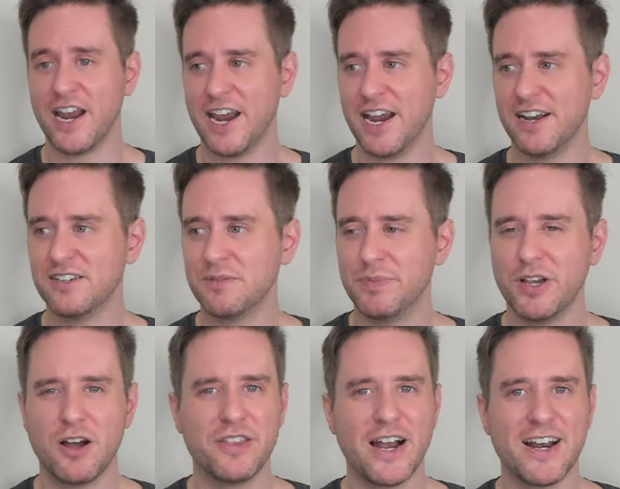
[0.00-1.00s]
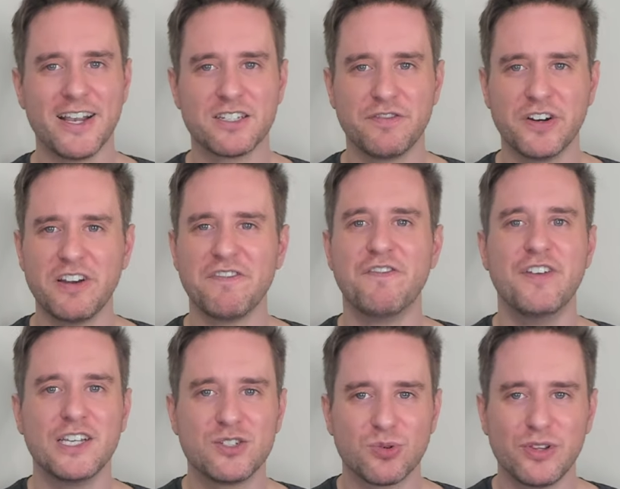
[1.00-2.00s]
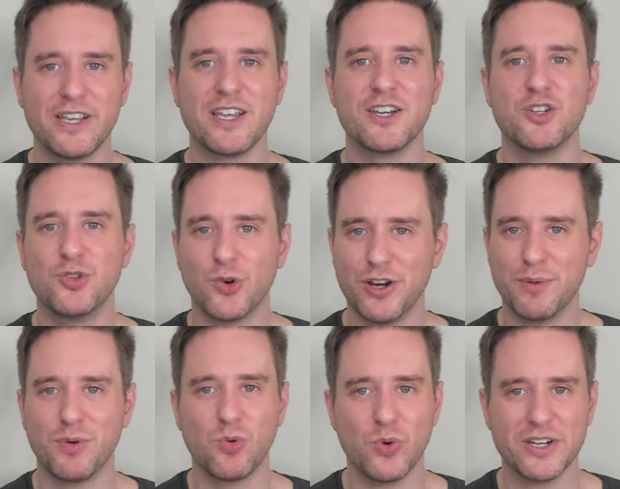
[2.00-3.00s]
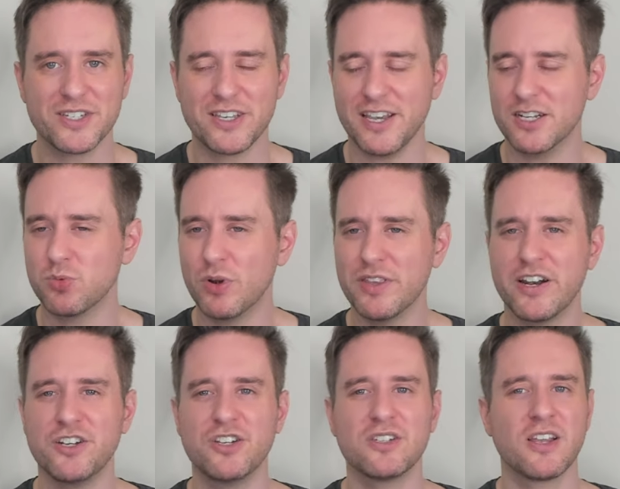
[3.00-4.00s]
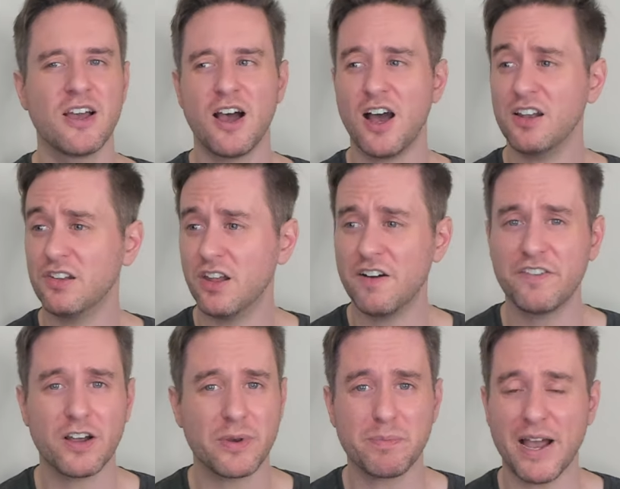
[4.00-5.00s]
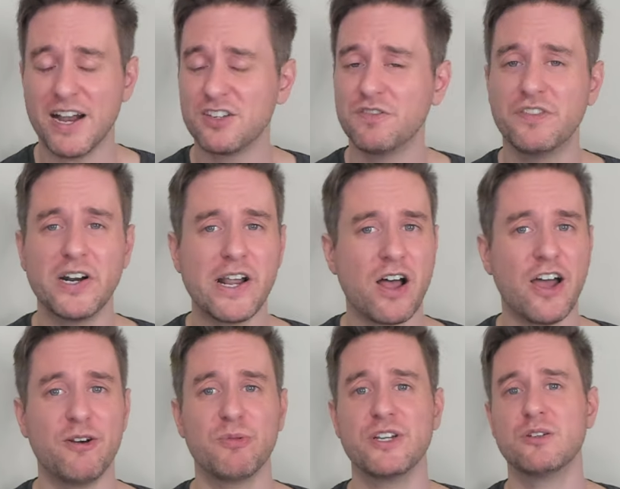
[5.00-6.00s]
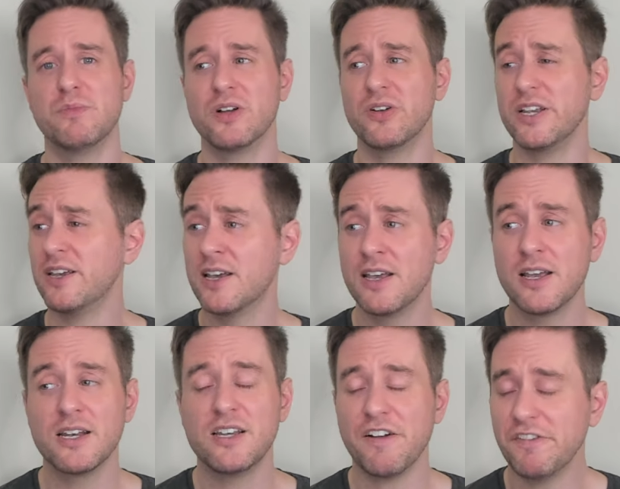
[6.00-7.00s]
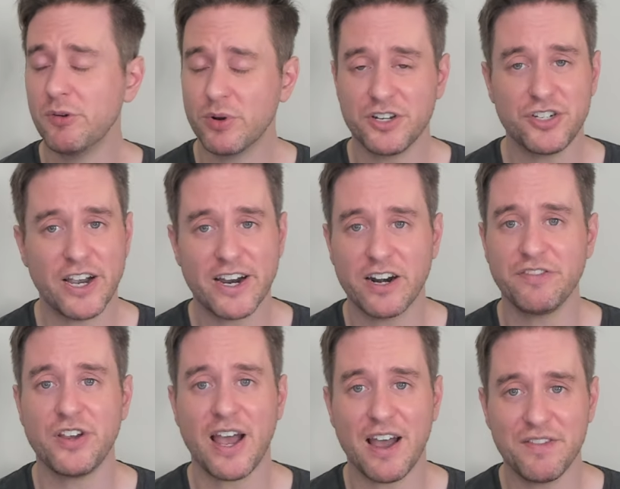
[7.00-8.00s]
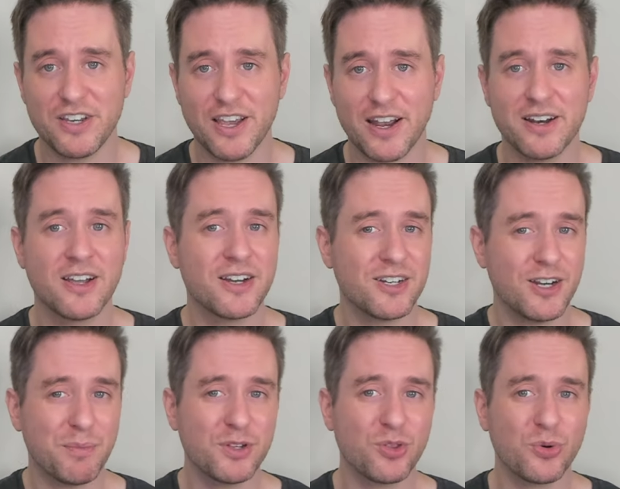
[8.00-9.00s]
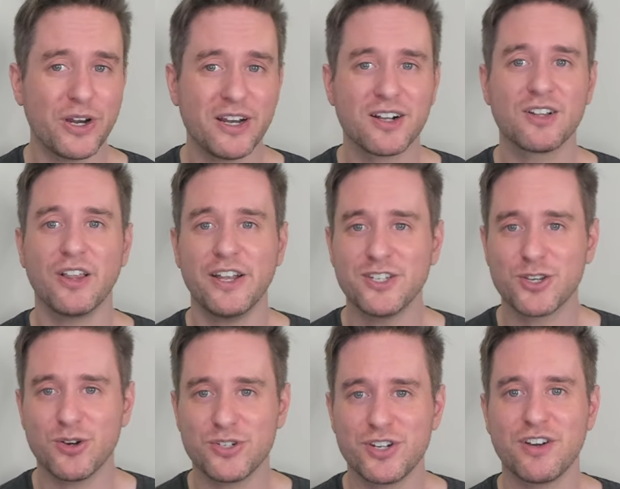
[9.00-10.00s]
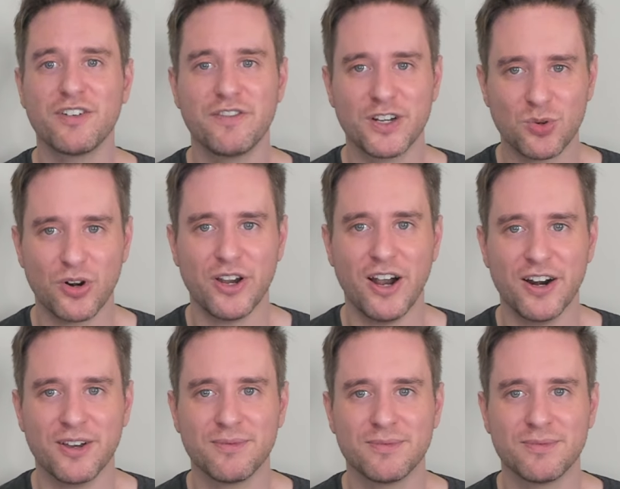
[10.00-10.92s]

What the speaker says: And beyond that, it's a very viscerally enjoyable whiskey. It's one that I love coming back to, very high reachability. Definitely want to check out if you haven't yet. Number 3, Glen Scotia Victoriana.